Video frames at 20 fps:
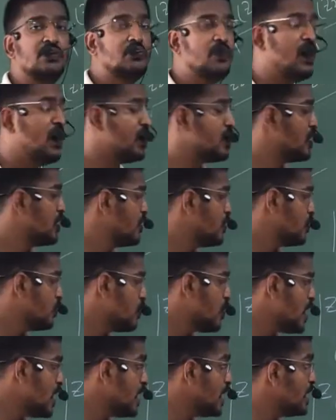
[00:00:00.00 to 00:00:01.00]
bar
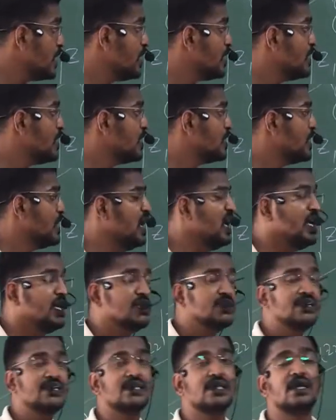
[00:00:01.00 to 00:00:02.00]
1
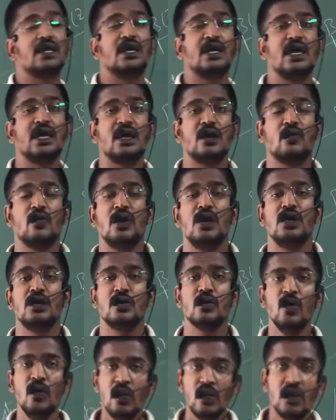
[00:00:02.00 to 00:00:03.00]
is equal
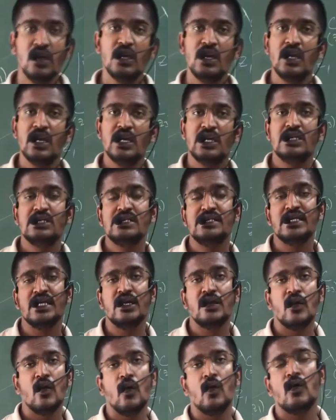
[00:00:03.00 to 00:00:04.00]
to
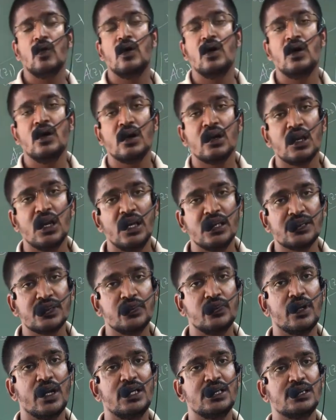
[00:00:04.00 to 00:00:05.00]
0. Clear,
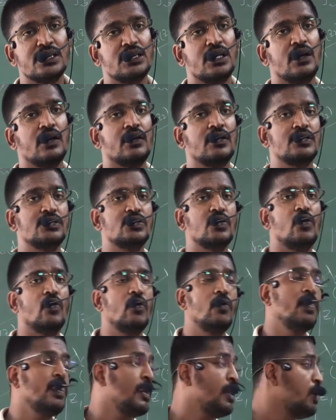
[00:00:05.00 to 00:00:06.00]
students?
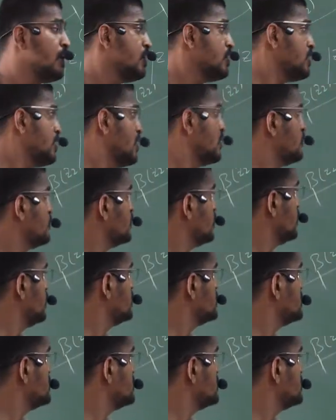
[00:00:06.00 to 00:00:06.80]
So, if you